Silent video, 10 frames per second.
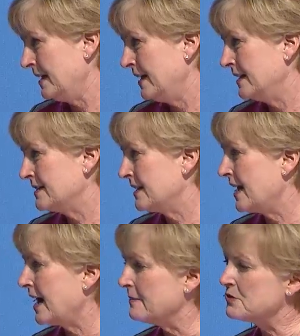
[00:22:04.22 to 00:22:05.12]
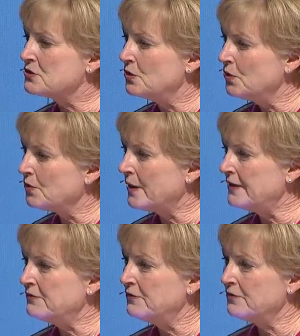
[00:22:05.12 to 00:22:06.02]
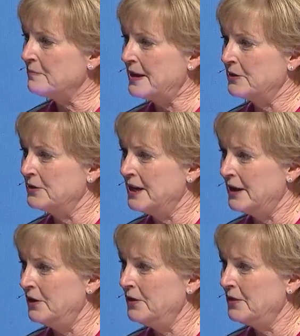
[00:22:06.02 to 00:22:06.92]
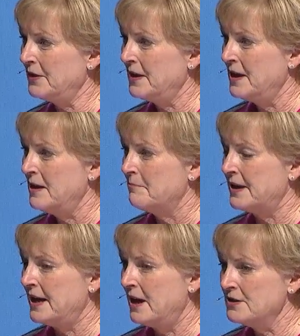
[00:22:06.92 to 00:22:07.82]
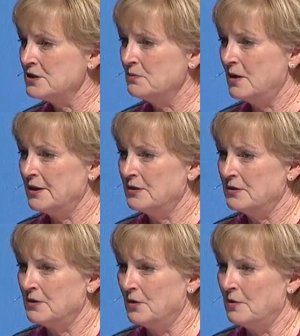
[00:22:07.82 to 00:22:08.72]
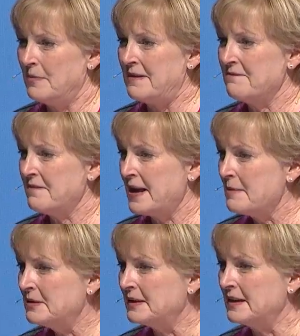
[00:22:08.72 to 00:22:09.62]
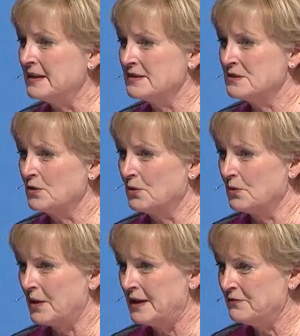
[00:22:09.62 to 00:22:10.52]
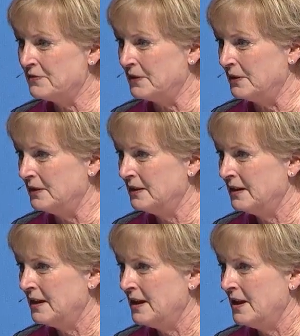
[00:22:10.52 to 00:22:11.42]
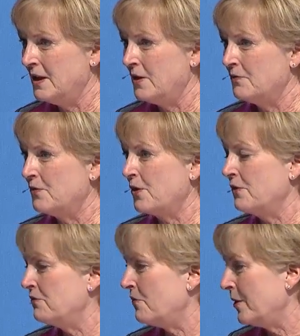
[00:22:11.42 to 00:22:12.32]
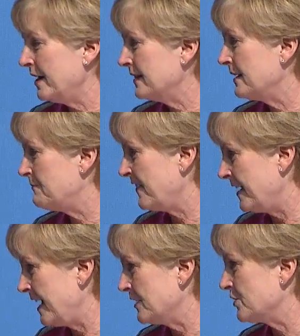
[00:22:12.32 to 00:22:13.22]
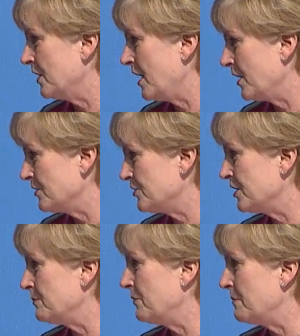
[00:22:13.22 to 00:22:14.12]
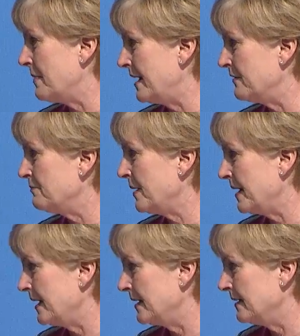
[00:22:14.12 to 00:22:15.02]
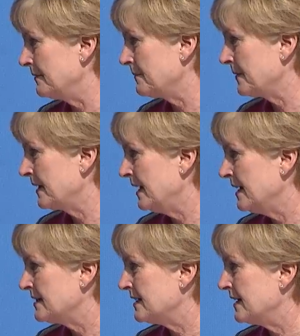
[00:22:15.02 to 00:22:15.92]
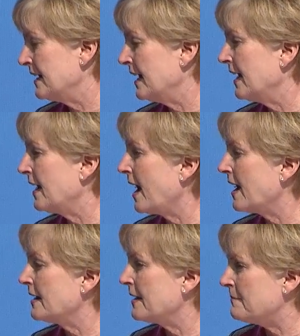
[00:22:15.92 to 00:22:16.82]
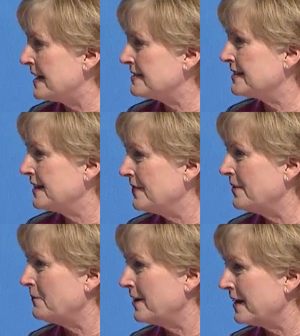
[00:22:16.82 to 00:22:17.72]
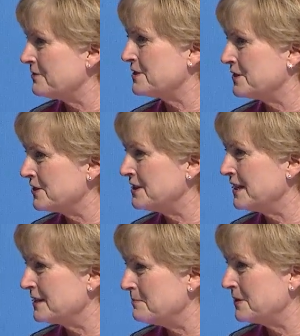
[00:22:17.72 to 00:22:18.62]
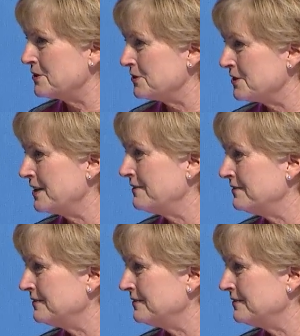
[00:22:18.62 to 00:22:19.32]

He said, I am so grateful for my good health, but I also want you to know that my family is so grateful for avoiding the financial hardship we might have paid. He said, my son, the one I was there to take the pictures of,